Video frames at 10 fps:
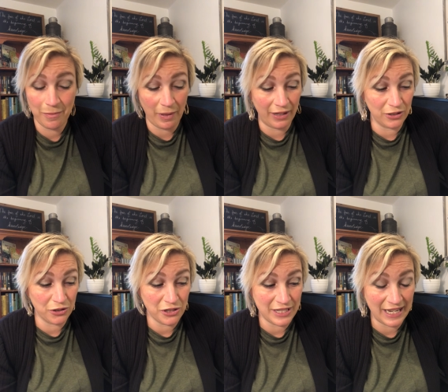by
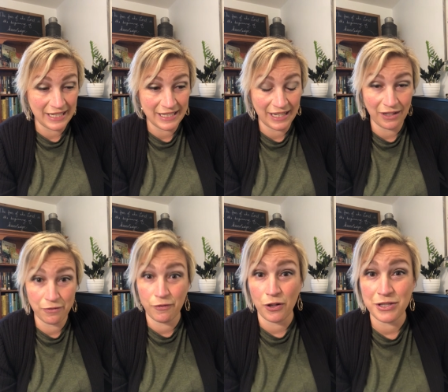understanding
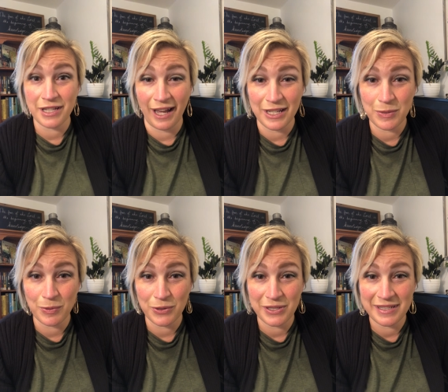false
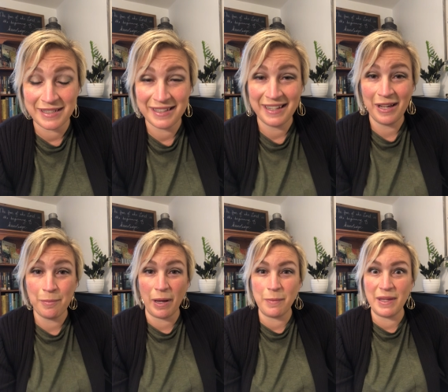gospels,
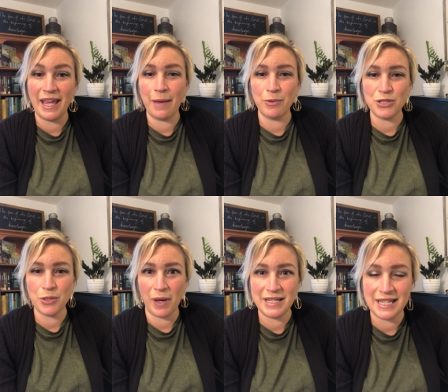by being able
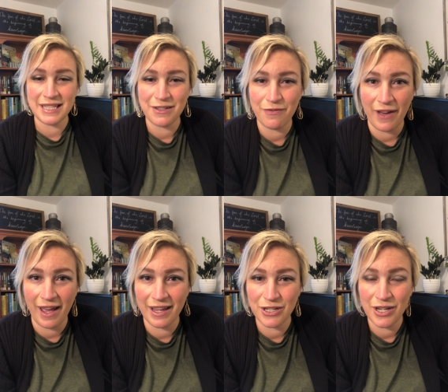to
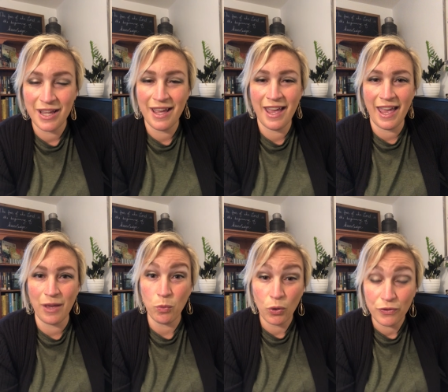identify a
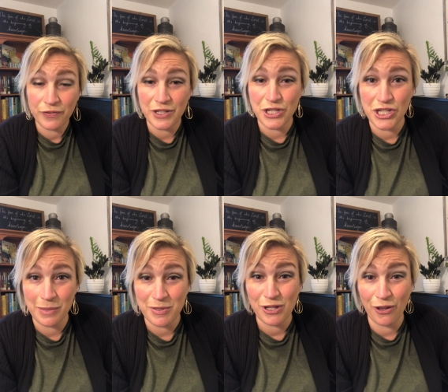wolf in
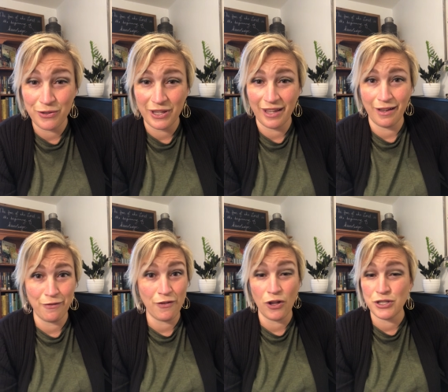sheep's clothing, a
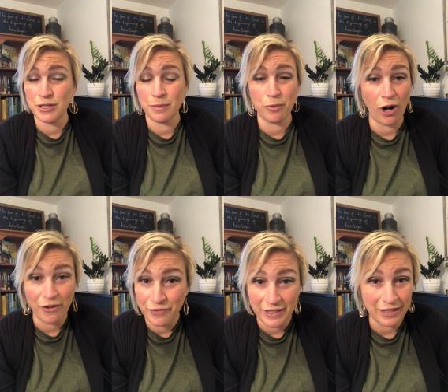false
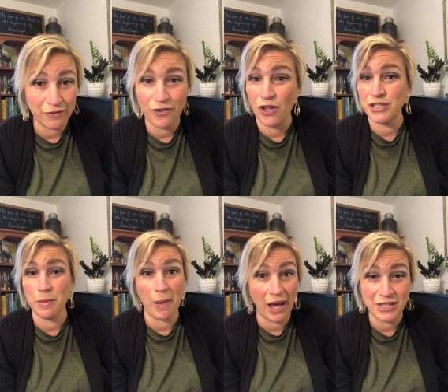prophet, a false
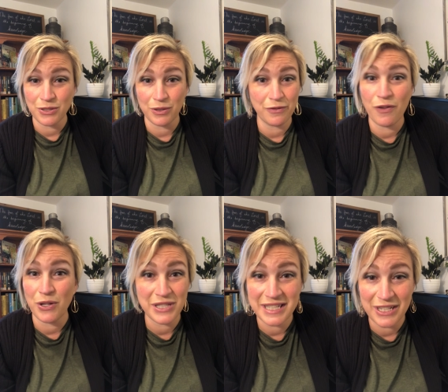apostle, a
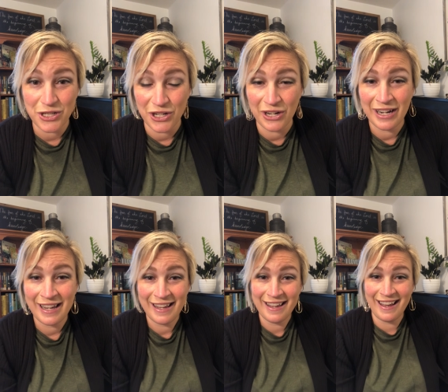false teacher.
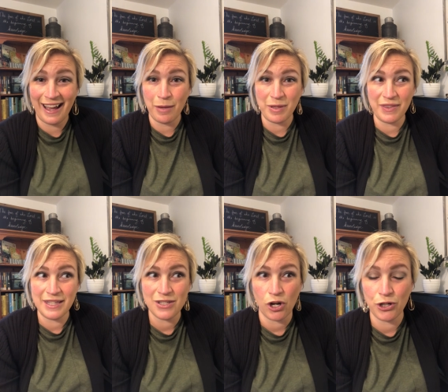I mean,
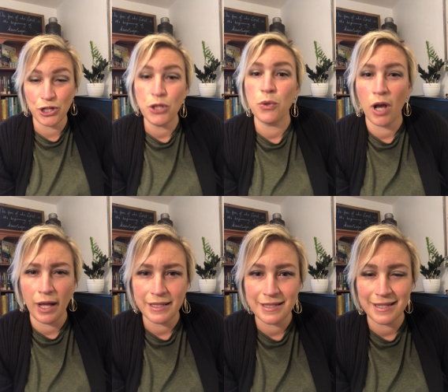these aren't new
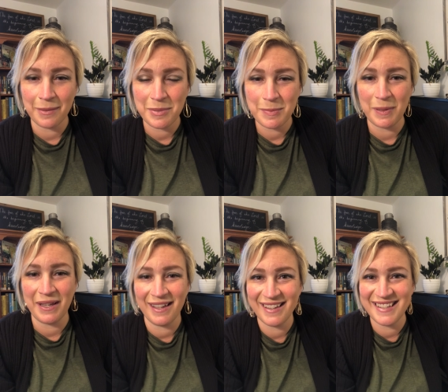concepts
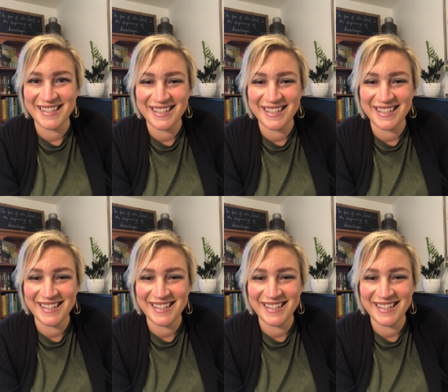because